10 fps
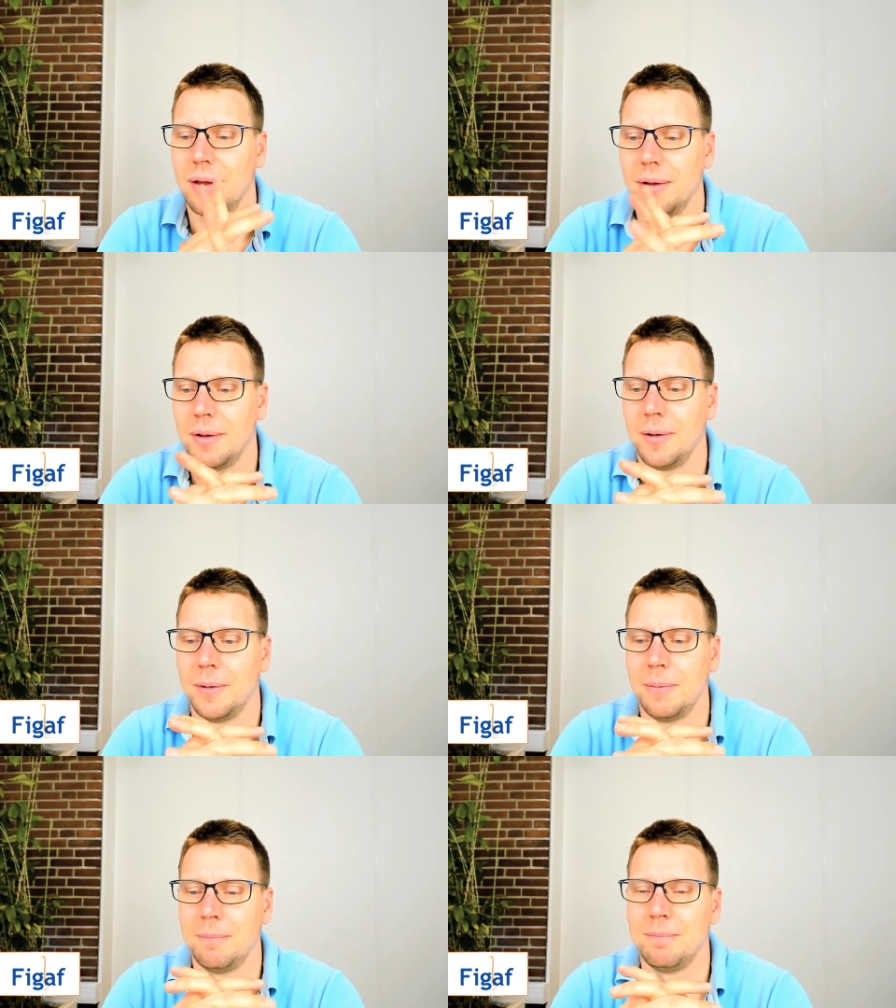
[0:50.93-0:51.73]

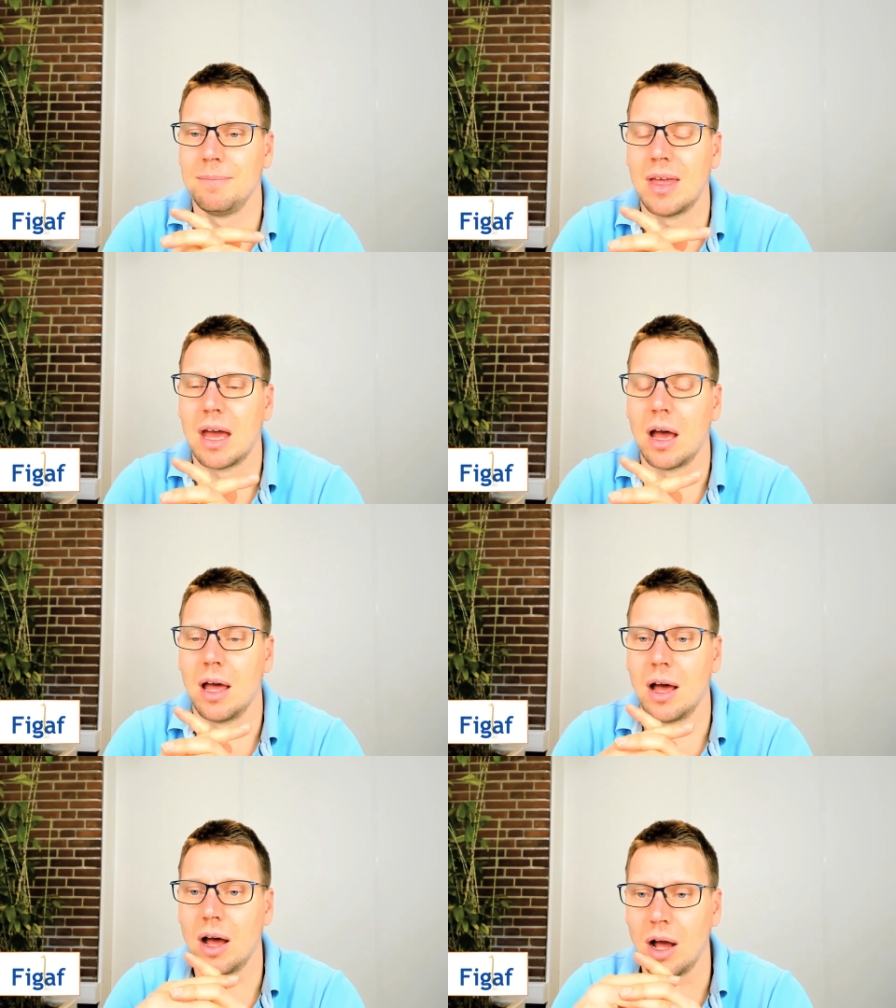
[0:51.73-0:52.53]
Um,
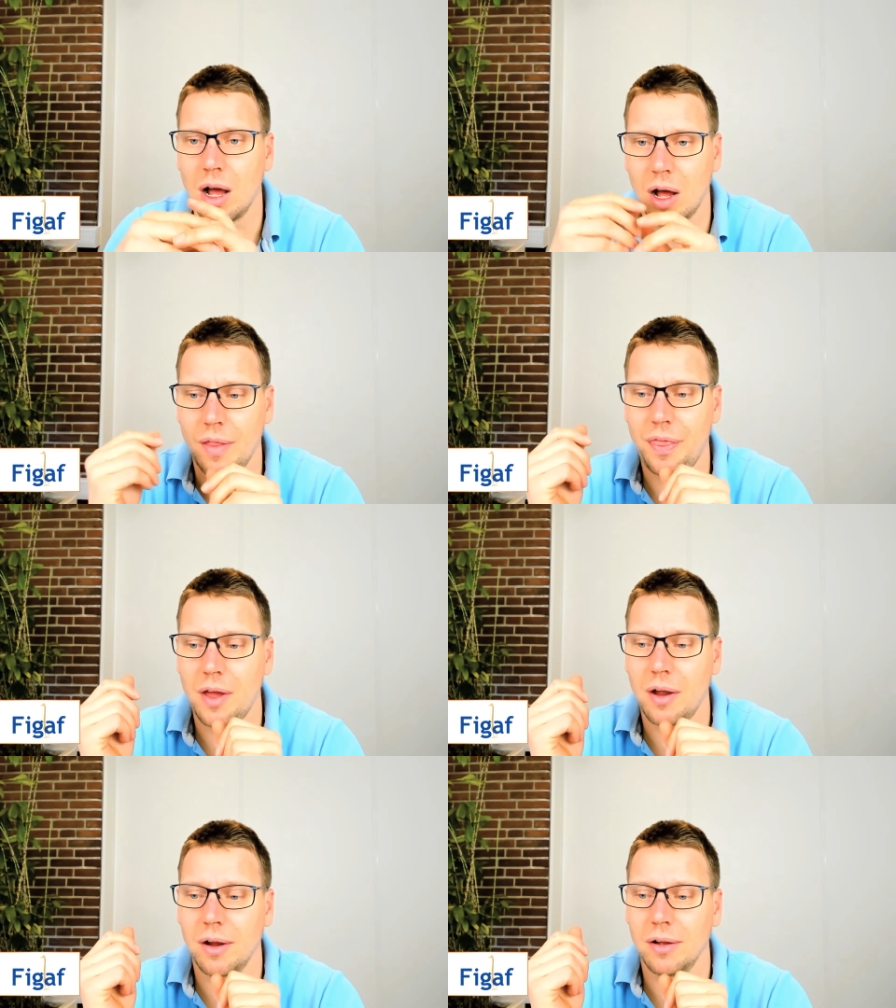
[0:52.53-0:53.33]

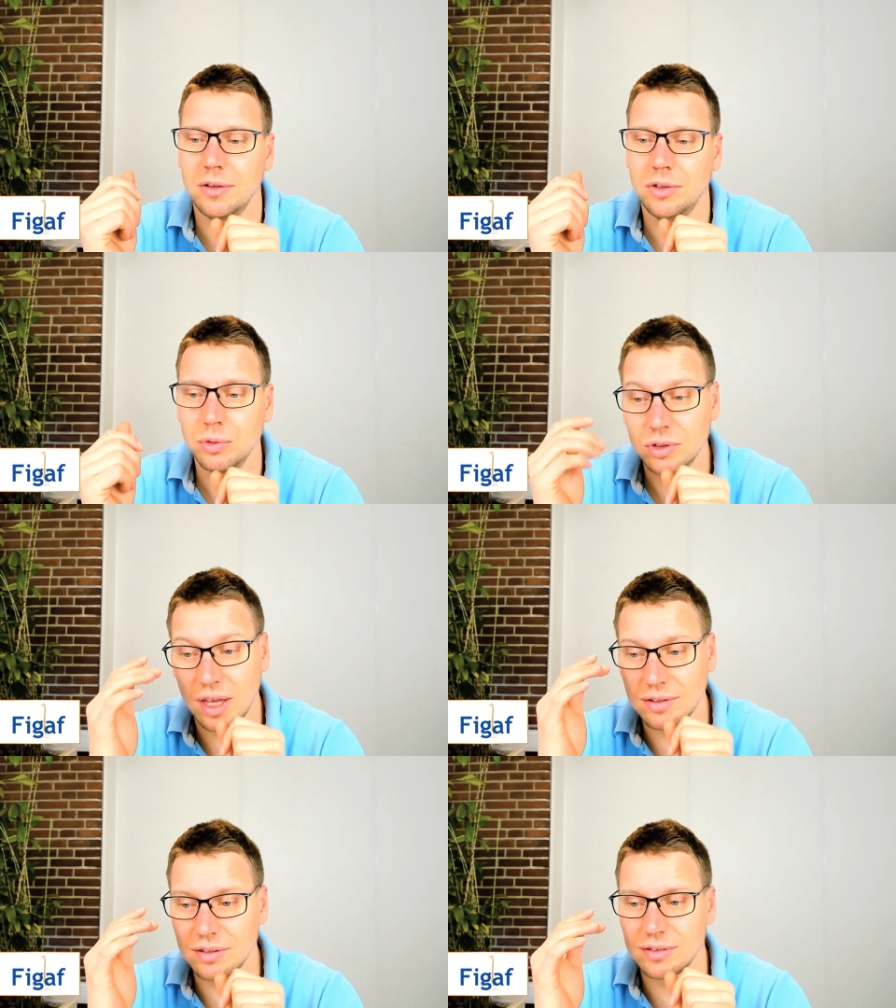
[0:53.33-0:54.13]
Other use
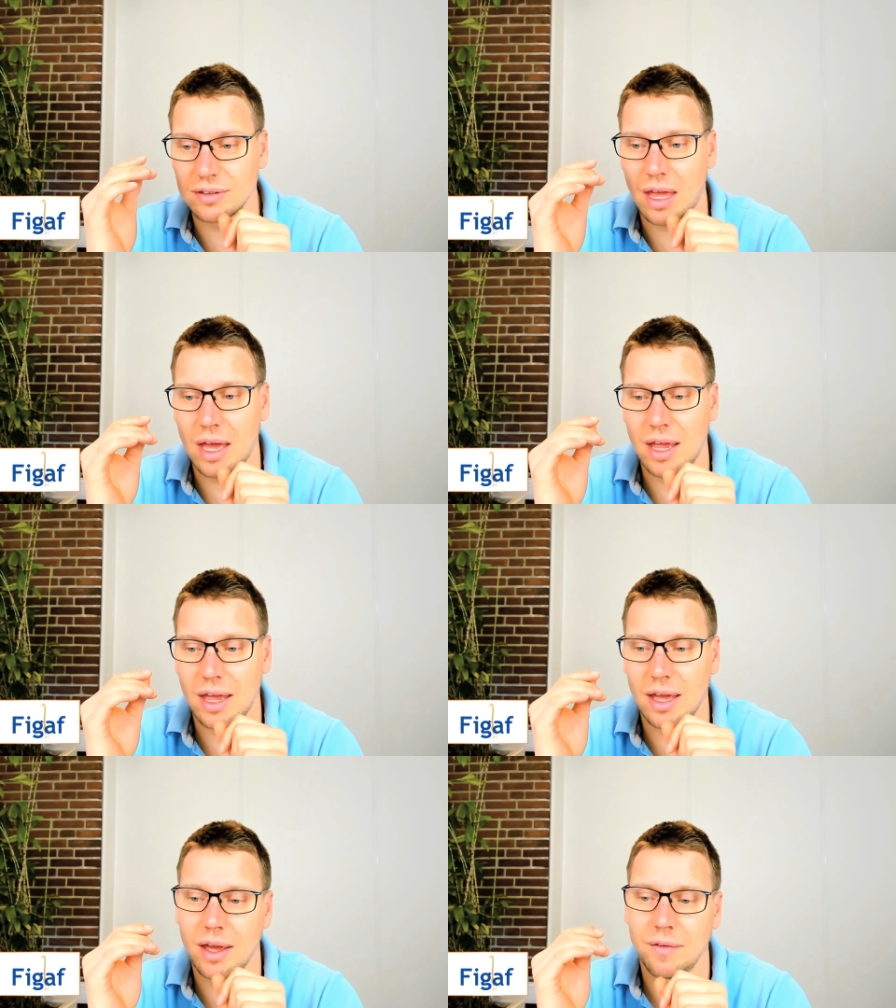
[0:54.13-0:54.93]
cases I
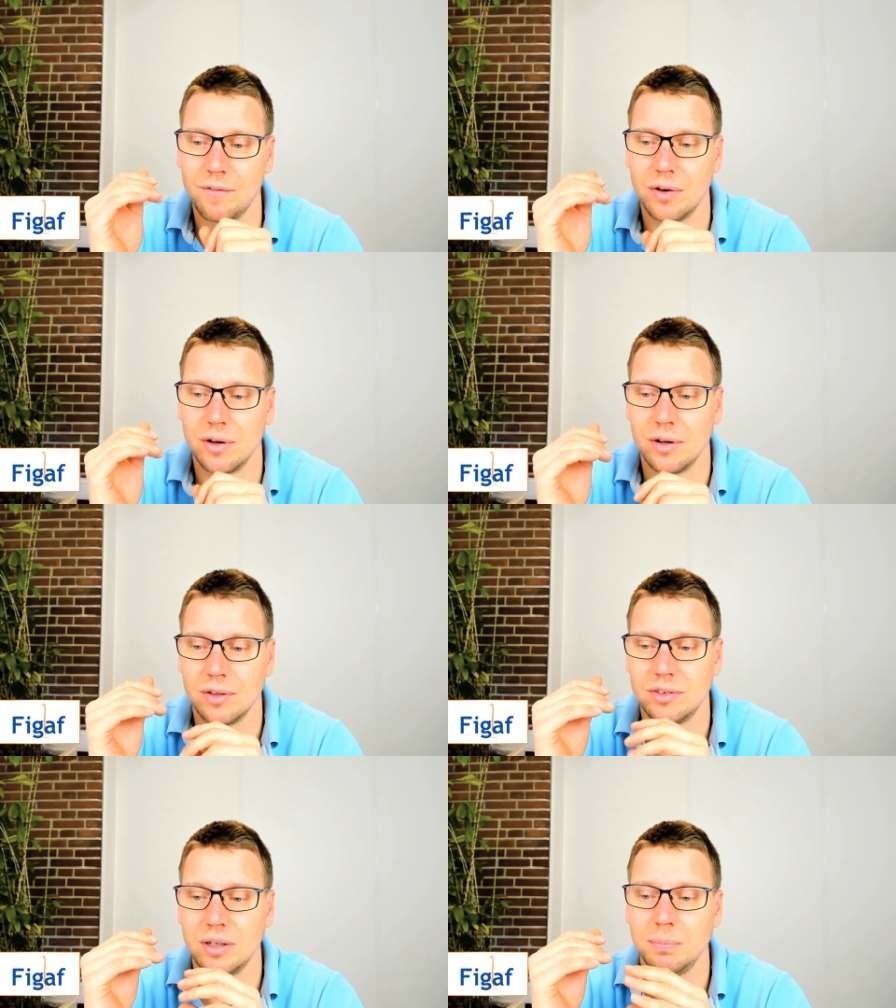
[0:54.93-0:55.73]
have uh,
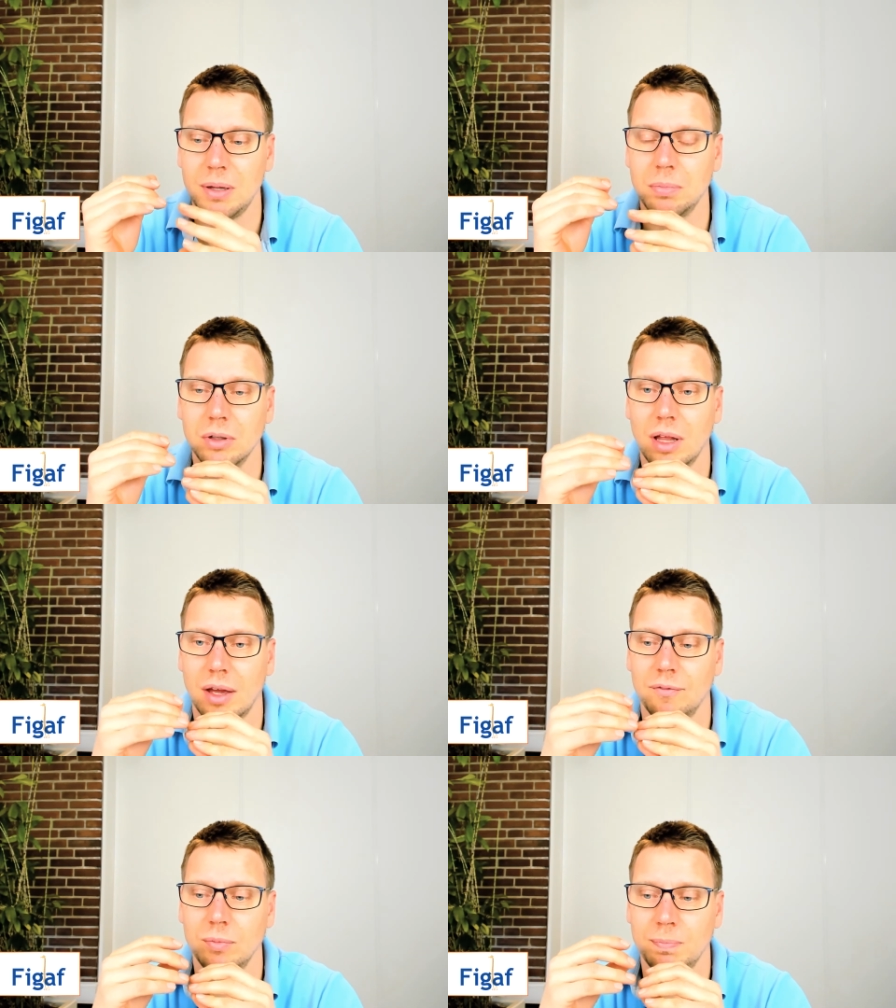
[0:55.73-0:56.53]
seen, people
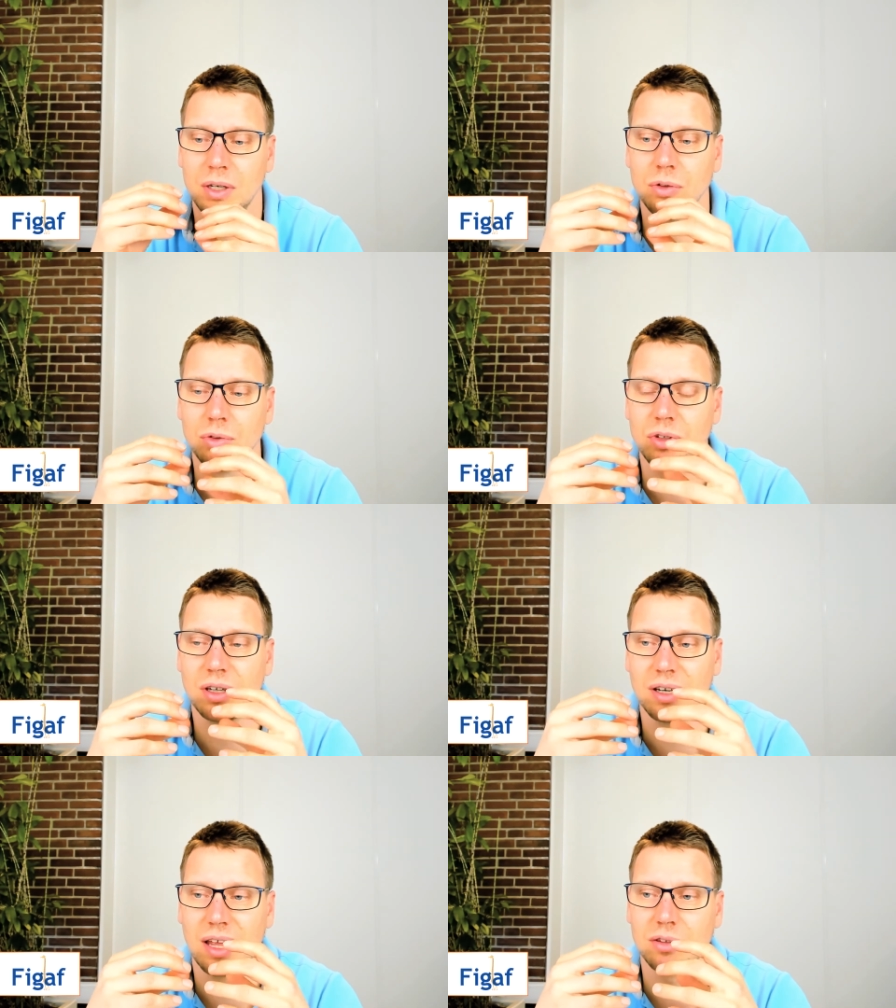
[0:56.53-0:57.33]
have been
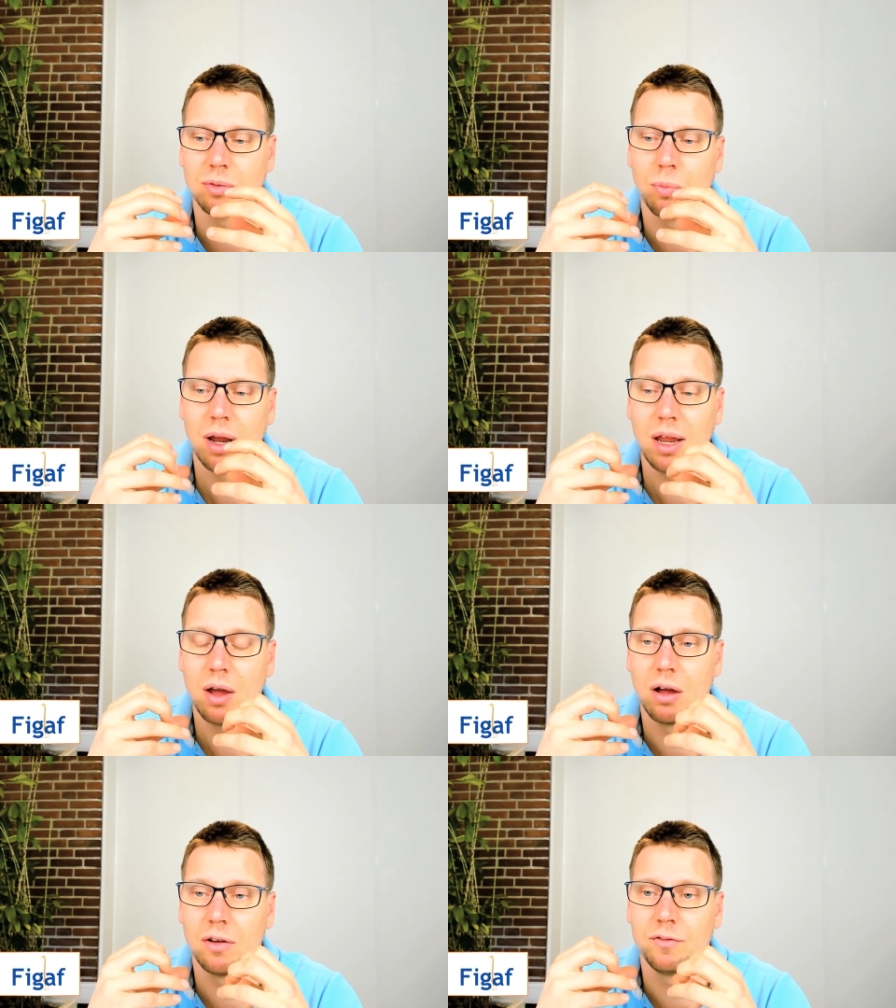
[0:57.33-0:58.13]
using it as a way
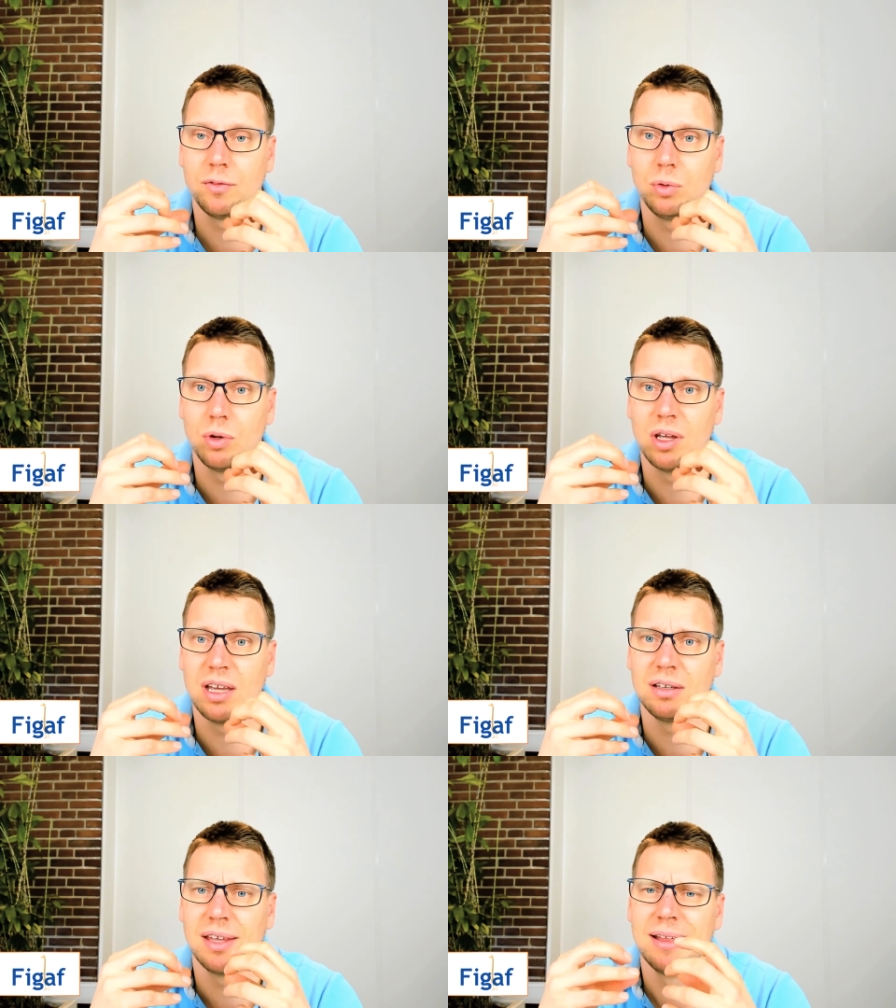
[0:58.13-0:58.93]
of doing